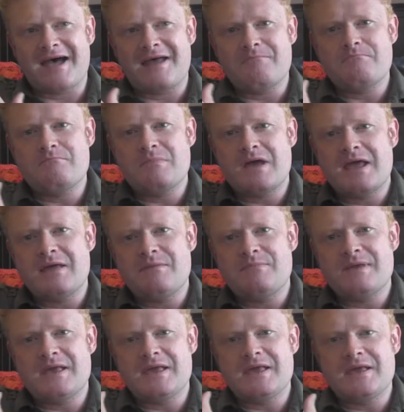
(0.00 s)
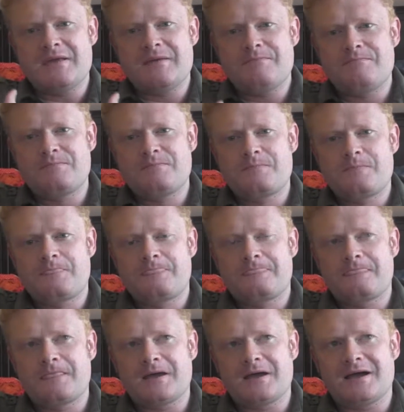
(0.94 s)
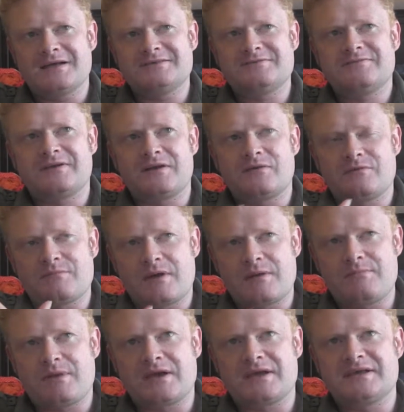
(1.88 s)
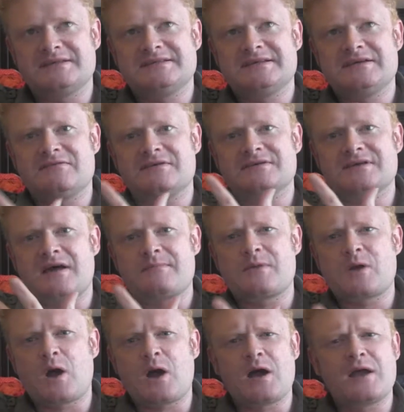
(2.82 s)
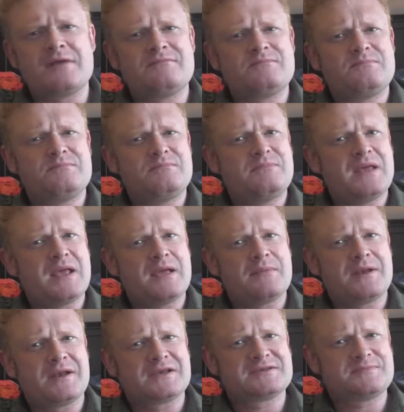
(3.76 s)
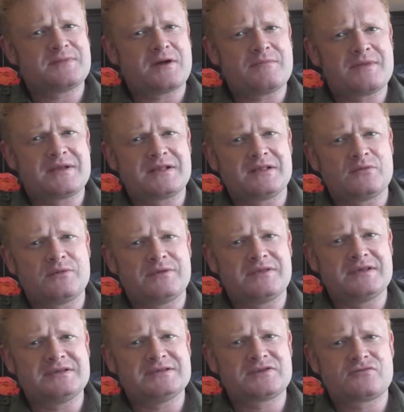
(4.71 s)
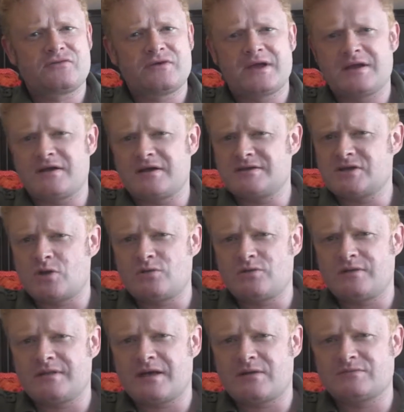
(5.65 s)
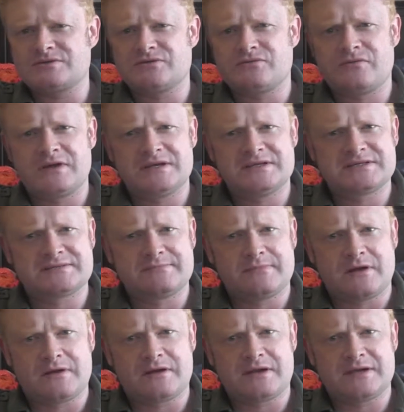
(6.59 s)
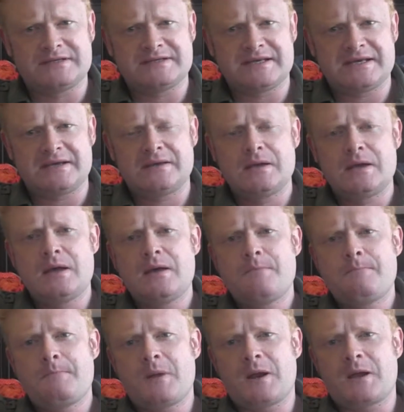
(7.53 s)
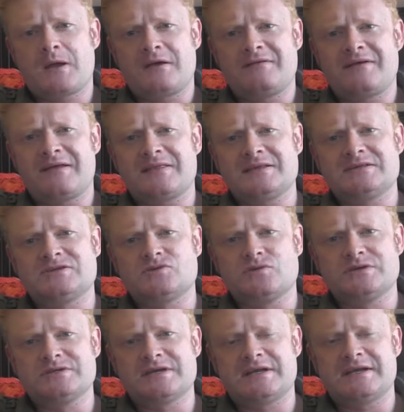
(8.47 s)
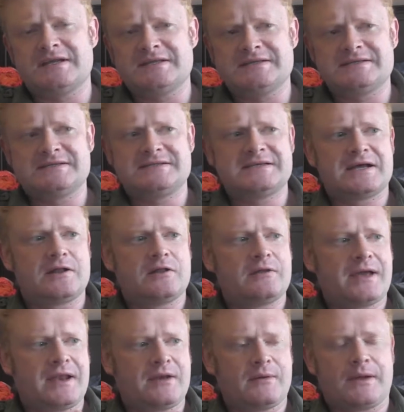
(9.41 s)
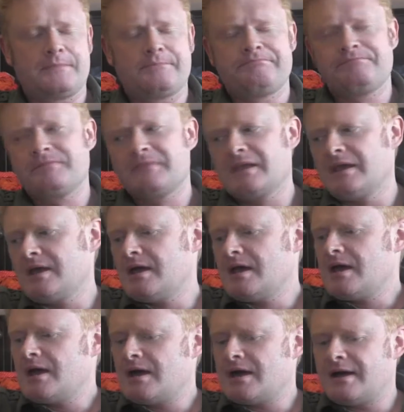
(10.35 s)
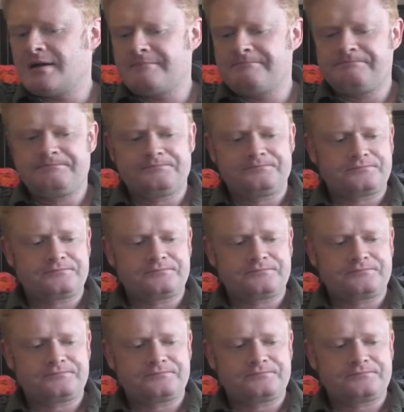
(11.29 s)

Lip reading: maybe, it's funny with my biker series, I'm kind of being a bit experimental with these three, and I don't think that was a really smart idea, but I kind of had these stories I needed to tell. Anyway, so